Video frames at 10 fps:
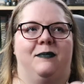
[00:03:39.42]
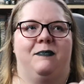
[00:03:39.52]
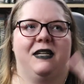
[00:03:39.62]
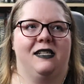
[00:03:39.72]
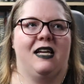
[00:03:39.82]

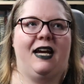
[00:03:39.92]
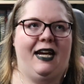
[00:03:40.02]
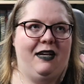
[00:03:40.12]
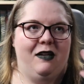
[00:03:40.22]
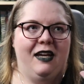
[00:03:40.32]
because
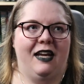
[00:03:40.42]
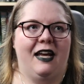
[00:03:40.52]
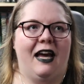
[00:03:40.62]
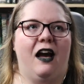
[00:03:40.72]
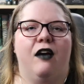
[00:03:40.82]
I
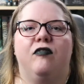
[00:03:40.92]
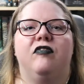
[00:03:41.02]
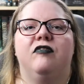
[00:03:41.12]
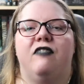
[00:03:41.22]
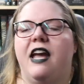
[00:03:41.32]
have
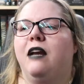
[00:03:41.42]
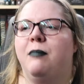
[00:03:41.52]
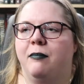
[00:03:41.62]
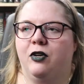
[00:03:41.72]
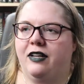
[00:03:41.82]
vague
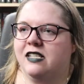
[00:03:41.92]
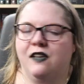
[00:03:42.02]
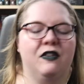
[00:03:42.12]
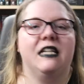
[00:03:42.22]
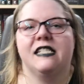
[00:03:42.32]
memories
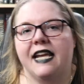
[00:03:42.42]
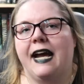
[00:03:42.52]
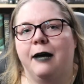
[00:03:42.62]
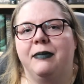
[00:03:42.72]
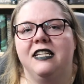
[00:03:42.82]
of things that
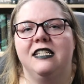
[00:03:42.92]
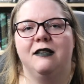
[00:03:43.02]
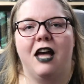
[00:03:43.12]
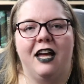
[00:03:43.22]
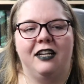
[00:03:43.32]
happened
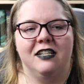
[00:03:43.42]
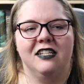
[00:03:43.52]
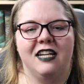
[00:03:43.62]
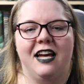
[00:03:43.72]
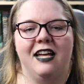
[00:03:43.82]

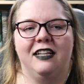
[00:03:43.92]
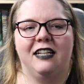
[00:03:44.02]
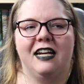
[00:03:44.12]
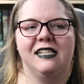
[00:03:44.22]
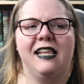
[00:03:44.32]
and uh,
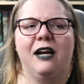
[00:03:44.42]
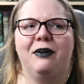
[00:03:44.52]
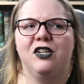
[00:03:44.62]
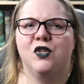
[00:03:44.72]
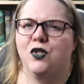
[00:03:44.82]
because I think I
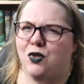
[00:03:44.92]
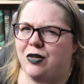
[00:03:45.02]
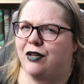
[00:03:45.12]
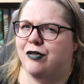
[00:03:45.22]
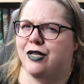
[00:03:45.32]
read it two
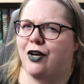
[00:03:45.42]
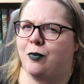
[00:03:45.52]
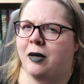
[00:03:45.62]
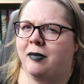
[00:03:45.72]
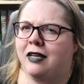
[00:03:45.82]
years
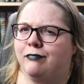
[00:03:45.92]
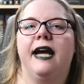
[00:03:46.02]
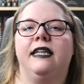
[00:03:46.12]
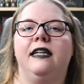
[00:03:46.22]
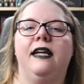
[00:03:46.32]
ago maybe.
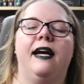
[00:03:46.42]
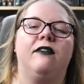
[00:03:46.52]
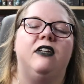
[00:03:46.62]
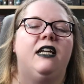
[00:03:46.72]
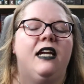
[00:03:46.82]
I then
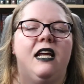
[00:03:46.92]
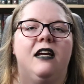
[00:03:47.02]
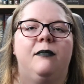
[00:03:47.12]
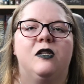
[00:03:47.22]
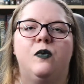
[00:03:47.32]
have Edie
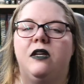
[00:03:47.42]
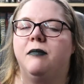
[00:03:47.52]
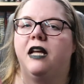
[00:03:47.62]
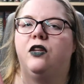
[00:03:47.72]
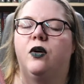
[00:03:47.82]
in Between
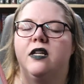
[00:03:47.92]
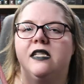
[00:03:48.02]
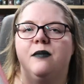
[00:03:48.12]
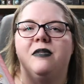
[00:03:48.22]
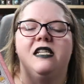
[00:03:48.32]
by Laura
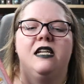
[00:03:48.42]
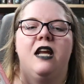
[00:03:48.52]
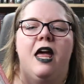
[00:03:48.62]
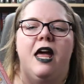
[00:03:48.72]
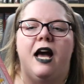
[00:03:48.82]

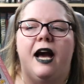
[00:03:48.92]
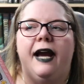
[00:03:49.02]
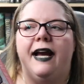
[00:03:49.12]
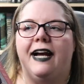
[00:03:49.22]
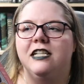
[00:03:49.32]
Sibson.
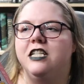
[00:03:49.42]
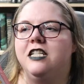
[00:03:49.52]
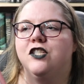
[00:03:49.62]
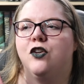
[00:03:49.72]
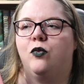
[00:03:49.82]
I
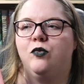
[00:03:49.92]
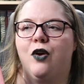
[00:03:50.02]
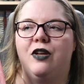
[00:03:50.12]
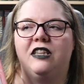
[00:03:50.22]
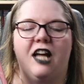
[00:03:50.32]
actually don't
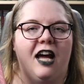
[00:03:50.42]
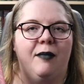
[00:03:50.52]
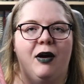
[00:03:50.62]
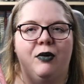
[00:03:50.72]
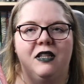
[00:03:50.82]
know a lot
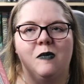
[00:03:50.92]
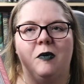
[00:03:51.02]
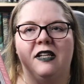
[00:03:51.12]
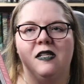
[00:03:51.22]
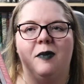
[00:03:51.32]
about what this
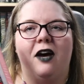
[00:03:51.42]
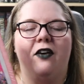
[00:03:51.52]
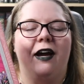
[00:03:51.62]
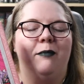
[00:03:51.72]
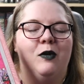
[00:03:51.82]
book is
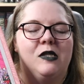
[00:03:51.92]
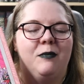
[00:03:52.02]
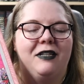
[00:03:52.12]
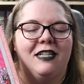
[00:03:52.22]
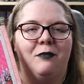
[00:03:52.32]
about. I
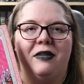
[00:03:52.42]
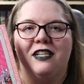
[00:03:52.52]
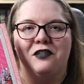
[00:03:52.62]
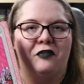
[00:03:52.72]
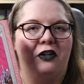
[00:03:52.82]
mostly picked it up
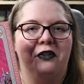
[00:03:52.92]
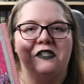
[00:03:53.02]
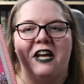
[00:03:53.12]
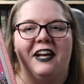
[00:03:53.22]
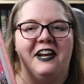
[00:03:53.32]
because the front
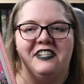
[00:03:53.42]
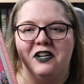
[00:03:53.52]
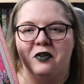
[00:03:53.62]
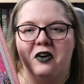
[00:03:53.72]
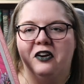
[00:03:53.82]
looks like a
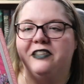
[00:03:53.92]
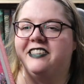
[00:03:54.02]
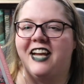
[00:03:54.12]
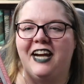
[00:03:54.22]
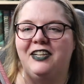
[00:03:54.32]
tarot card.
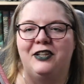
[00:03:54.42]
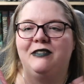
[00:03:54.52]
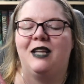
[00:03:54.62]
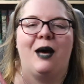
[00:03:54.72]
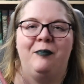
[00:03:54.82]
I
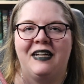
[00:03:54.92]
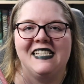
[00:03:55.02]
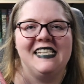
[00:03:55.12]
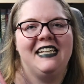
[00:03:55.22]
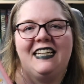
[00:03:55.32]
know, I'm
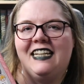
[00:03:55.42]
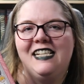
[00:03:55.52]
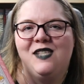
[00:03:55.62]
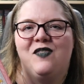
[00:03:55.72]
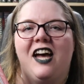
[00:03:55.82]
basic,
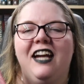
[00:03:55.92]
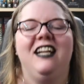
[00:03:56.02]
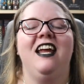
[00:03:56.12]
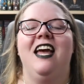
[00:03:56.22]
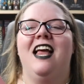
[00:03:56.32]
it's
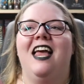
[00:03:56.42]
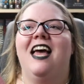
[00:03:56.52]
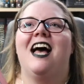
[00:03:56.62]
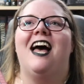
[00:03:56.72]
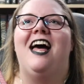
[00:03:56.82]
fine.
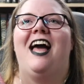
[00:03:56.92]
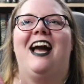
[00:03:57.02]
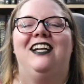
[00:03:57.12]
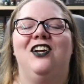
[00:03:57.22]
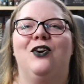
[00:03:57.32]
Uh,
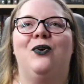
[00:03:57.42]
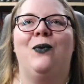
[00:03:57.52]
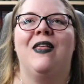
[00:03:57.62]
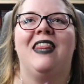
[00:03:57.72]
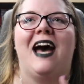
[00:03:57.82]
I
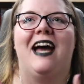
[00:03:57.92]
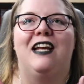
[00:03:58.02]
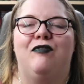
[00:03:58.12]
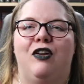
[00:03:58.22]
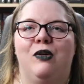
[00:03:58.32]
know
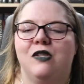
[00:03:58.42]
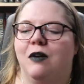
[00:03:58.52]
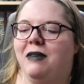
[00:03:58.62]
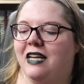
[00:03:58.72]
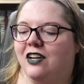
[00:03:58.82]
that it follows
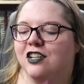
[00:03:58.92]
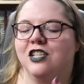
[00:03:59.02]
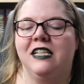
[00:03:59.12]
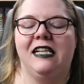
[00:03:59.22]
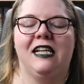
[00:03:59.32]
our main
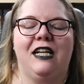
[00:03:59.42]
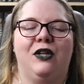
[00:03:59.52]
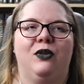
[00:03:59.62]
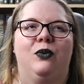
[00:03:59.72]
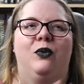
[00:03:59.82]
character
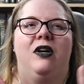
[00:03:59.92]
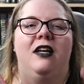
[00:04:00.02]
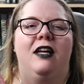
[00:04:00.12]
Edie who